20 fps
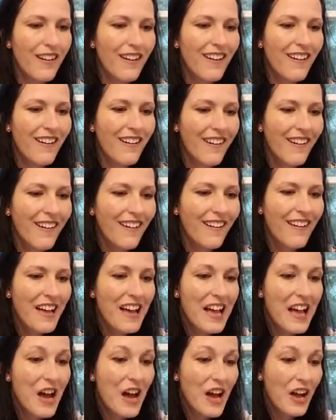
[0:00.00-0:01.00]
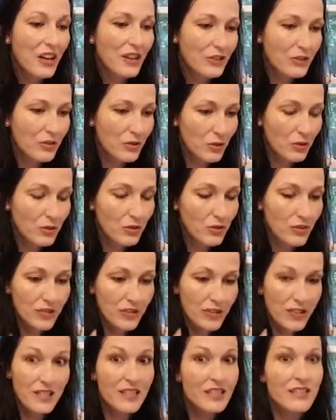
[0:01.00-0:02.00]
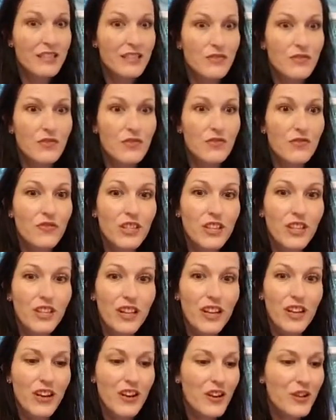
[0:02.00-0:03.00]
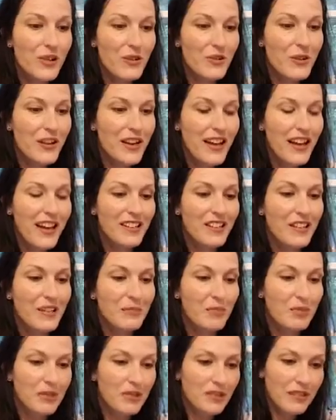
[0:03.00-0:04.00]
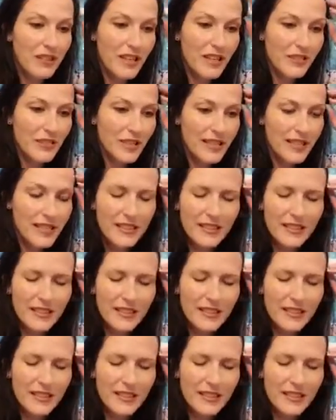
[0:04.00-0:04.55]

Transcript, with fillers: oh, cool. At the end of the video, number 11.